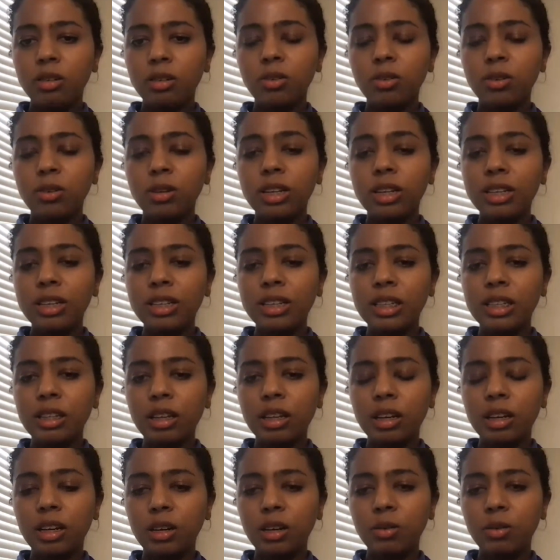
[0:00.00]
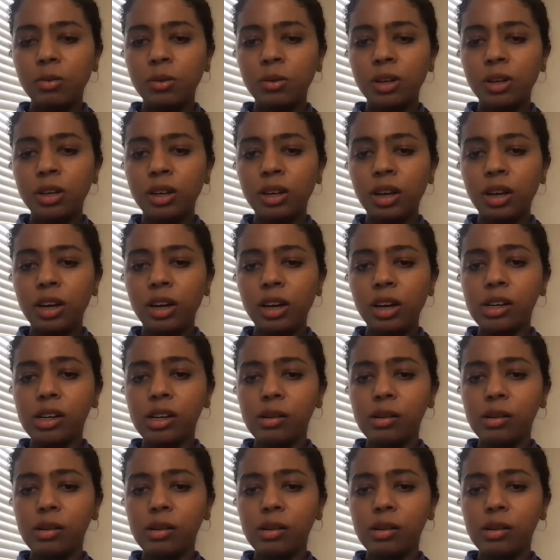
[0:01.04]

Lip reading: So in this study, we